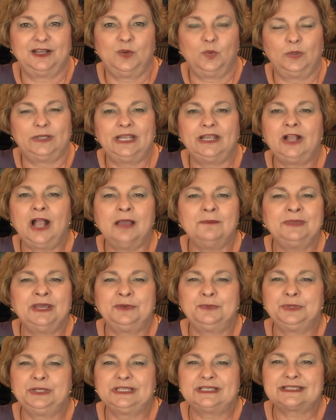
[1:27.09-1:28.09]
When I got my
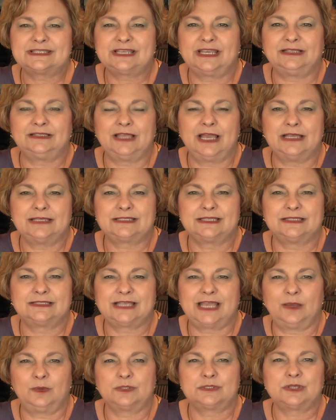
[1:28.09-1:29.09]
real estate license,
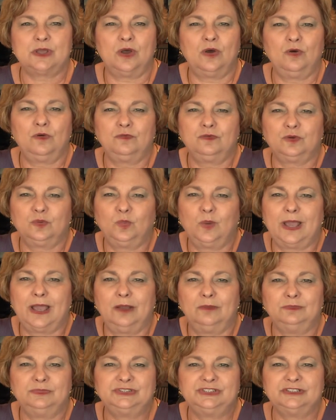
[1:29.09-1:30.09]
I was
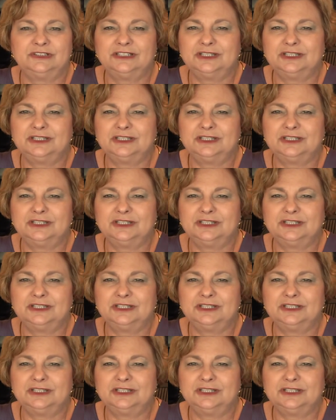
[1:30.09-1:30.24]
overwhelmed.